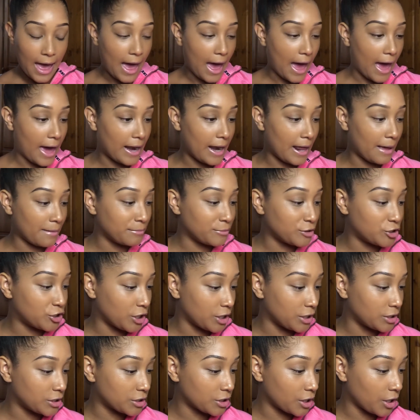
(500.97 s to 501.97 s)
and I'm
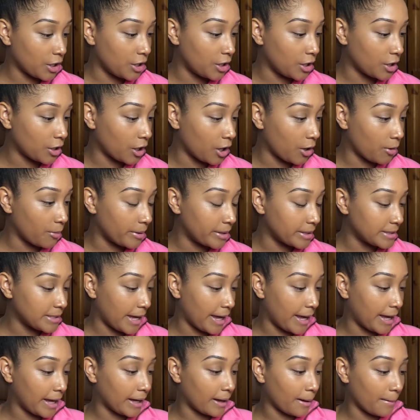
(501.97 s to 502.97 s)
just gonna go and
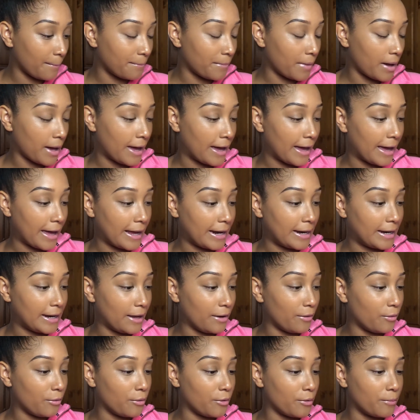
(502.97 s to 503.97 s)
take my
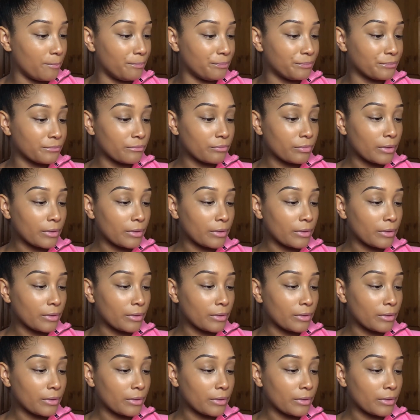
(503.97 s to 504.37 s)
little